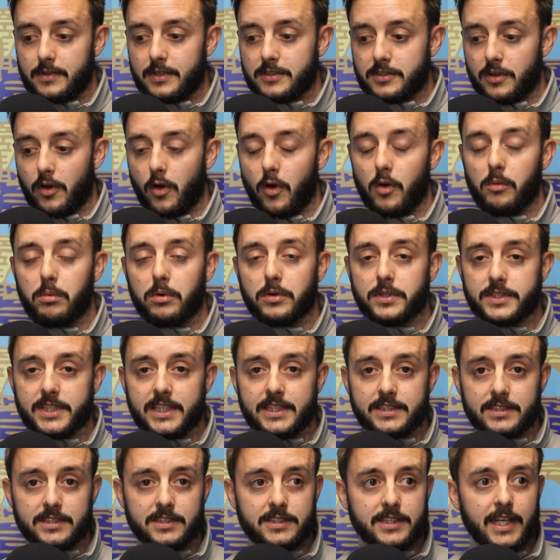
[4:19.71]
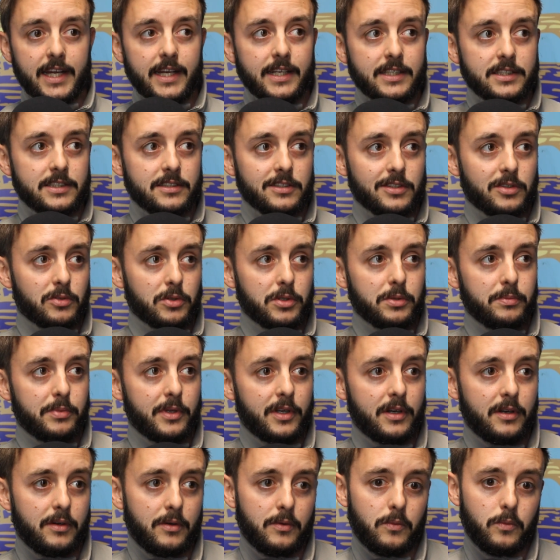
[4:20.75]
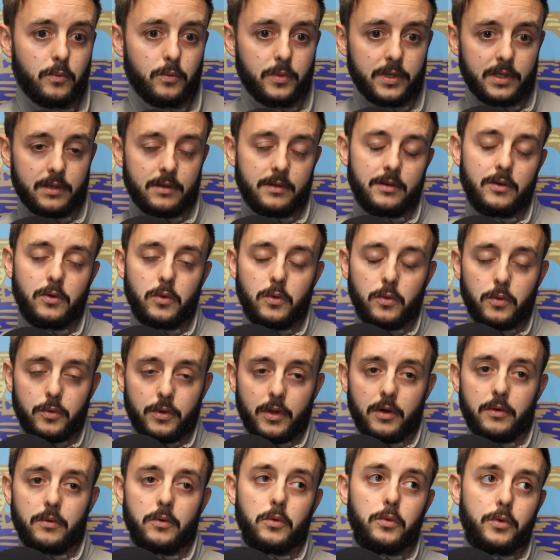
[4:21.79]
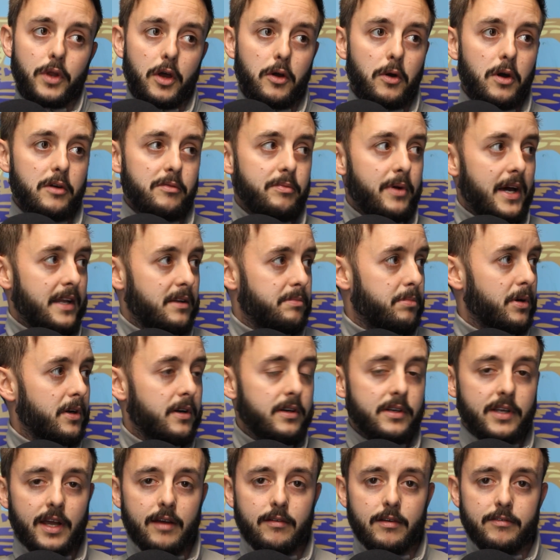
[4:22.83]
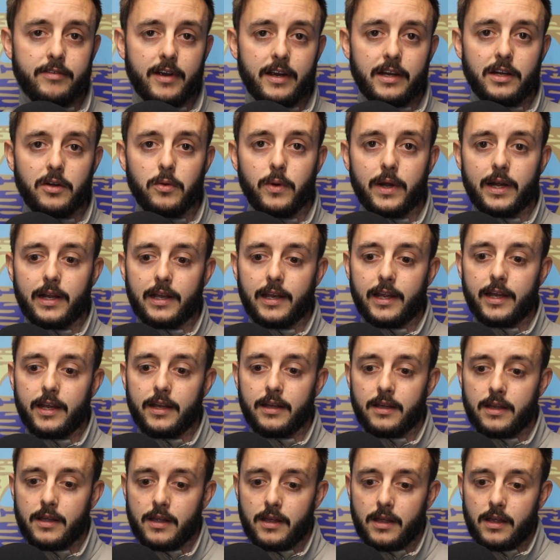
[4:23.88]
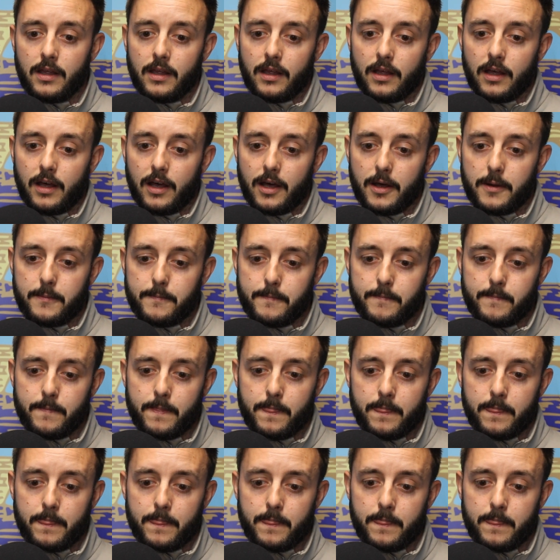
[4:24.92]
horrible as it is to say, because as a group that we, although I've had to put it together very quickly, I